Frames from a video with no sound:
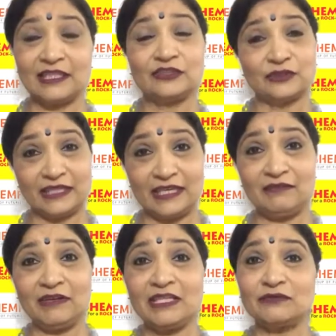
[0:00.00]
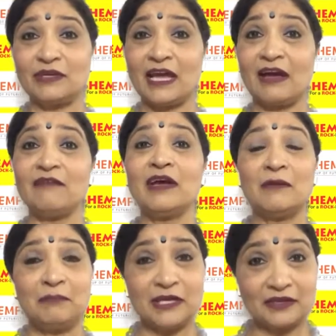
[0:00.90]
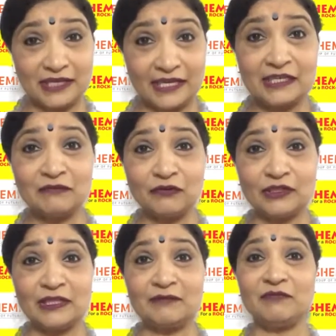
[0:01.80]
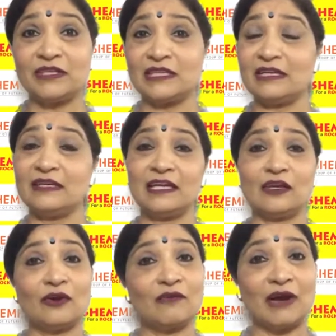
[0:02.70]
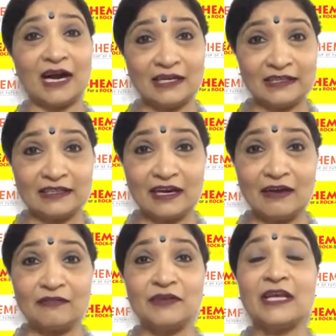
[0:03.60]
So the evenings we have Be Creative for them, where they're learning a lot of art and craft.